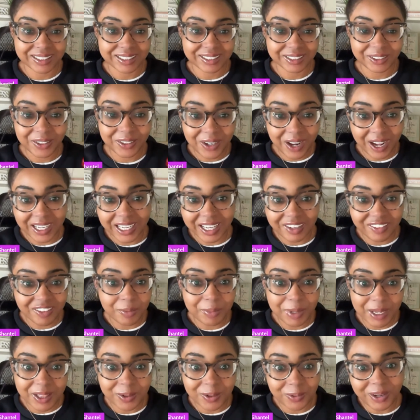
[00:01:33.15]
You're not giving
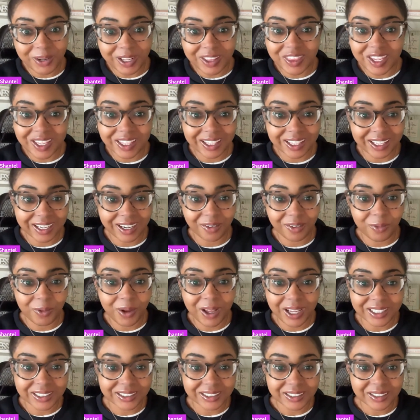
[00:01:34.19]
me the one thing that I
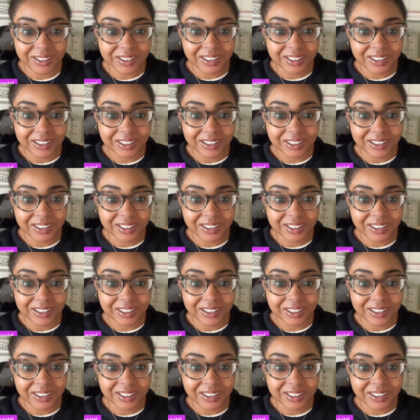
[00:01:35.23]
want."